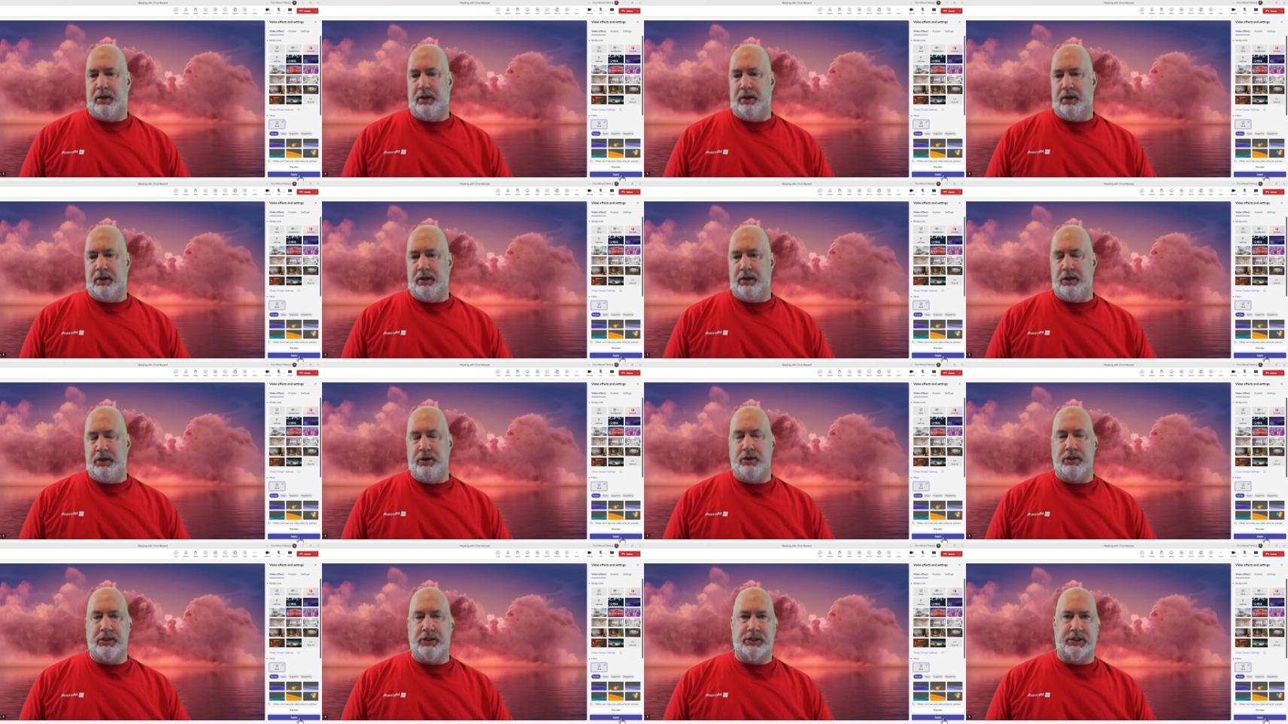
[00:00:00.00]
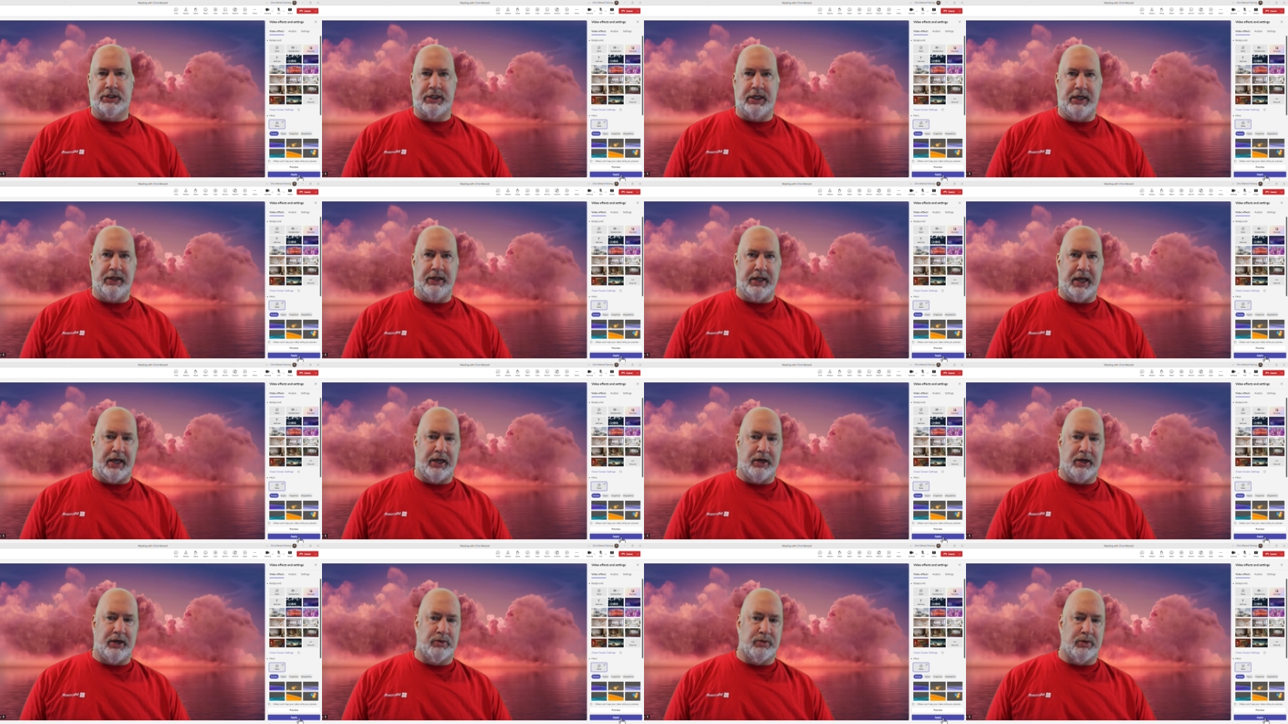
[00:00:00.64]
You can see
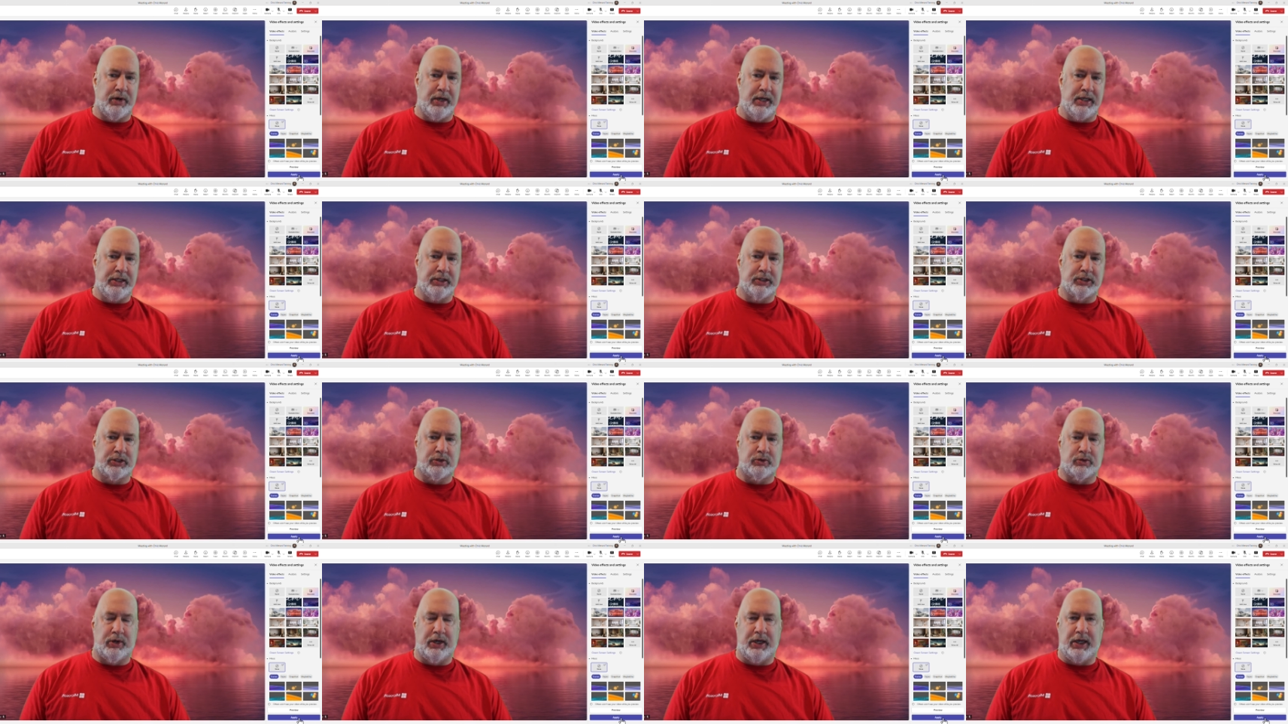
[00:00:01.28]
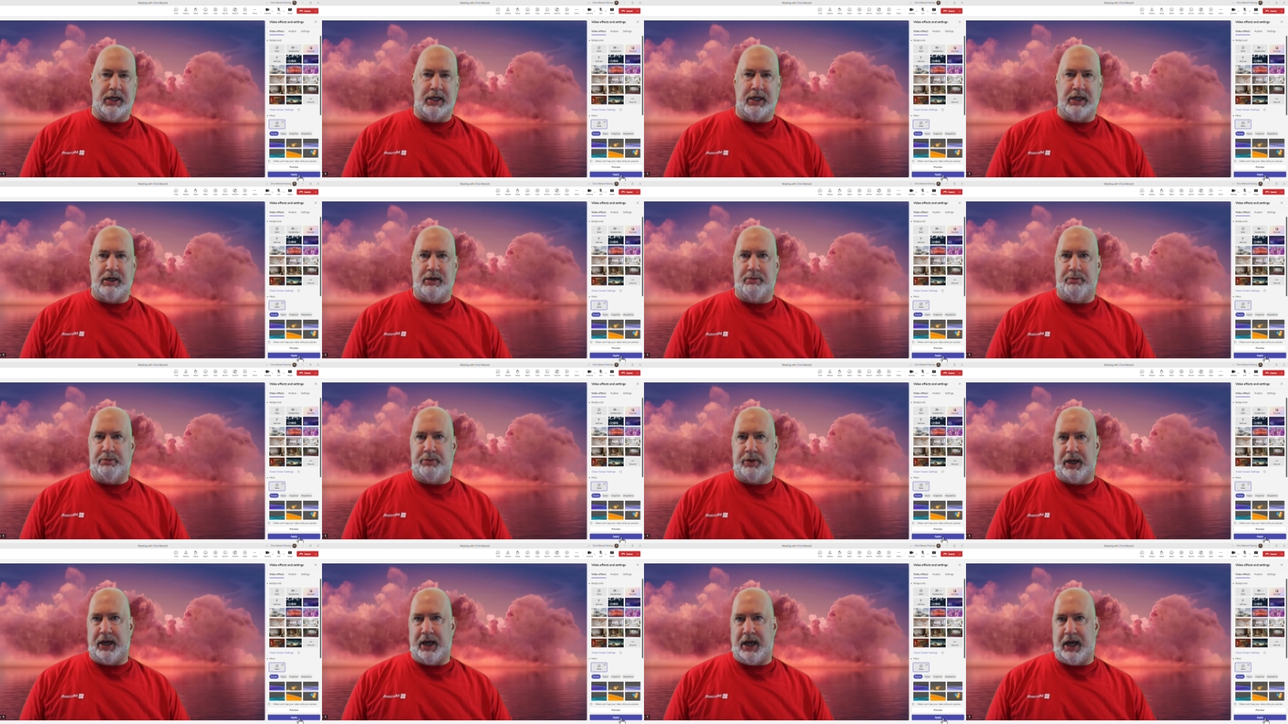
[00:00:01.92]
that green screen
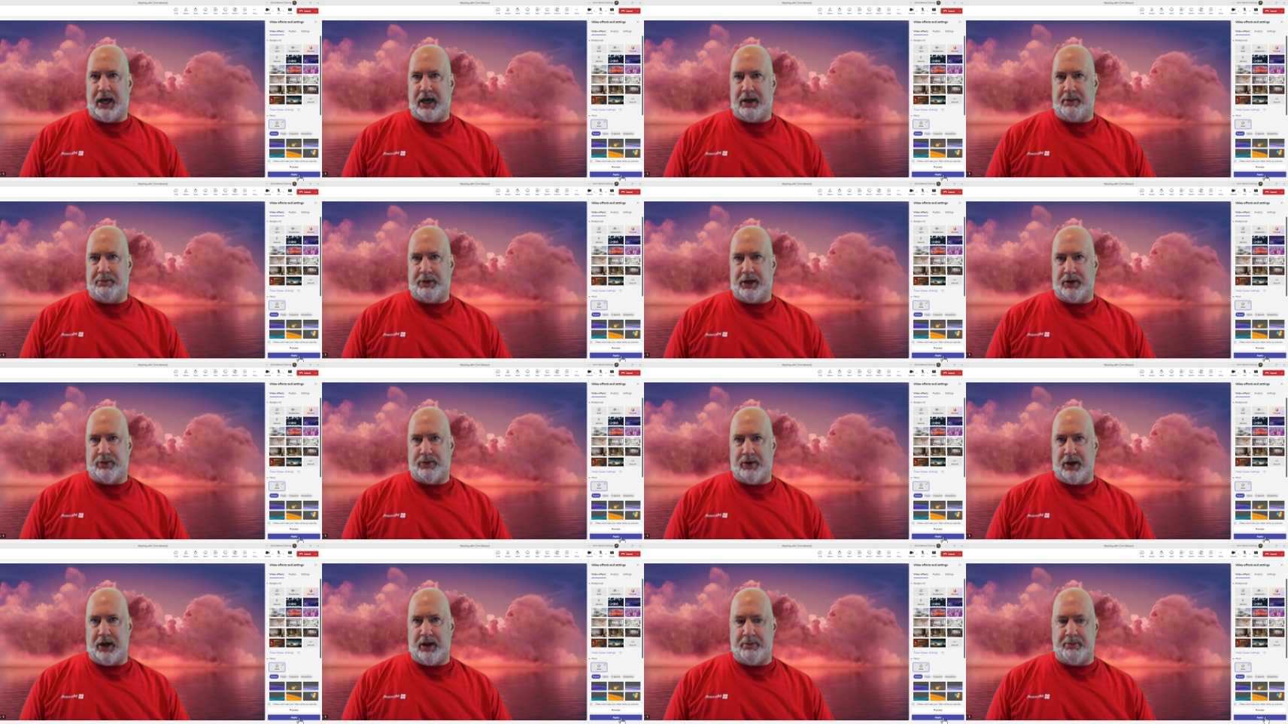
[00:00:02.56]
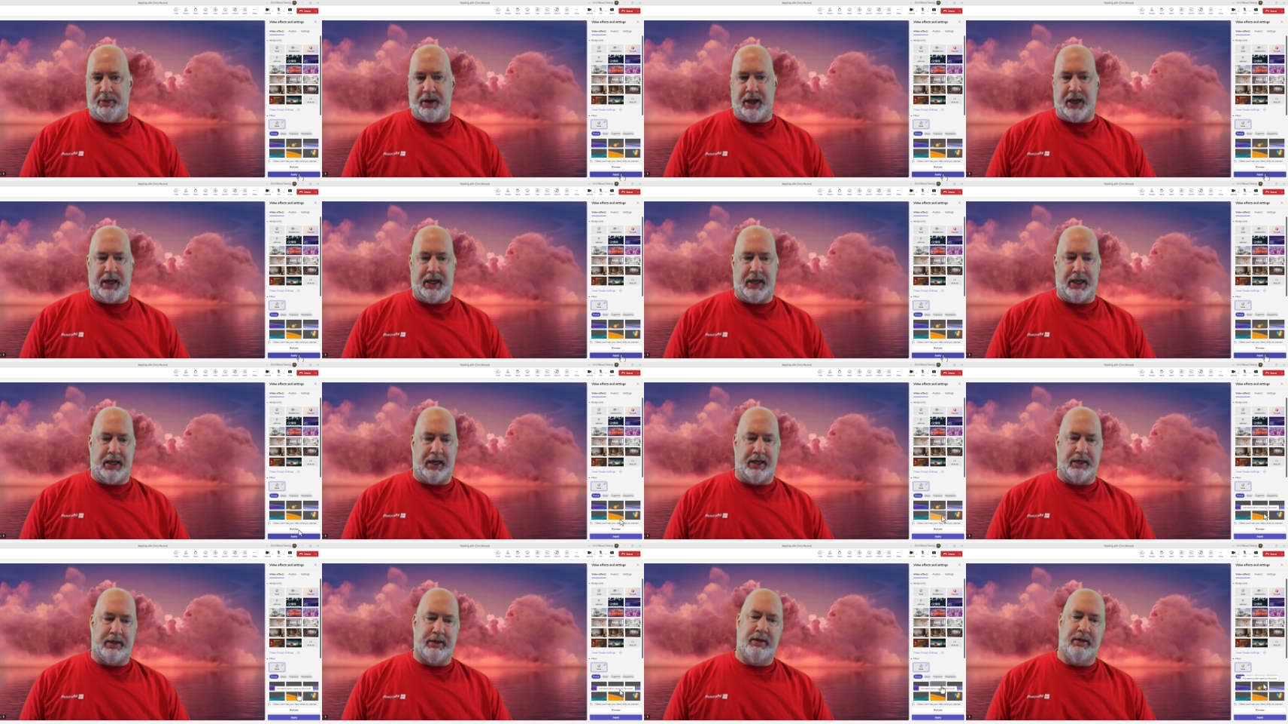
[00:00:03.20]
behind me around my
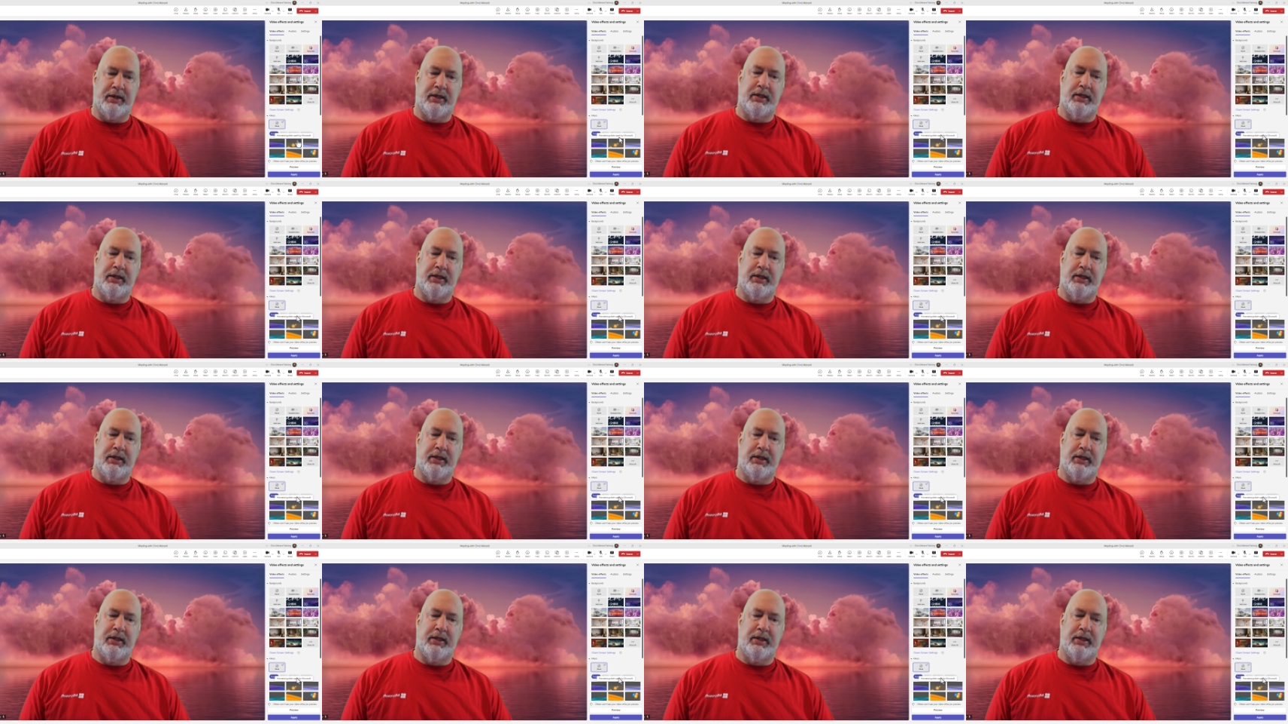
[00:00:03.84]
head.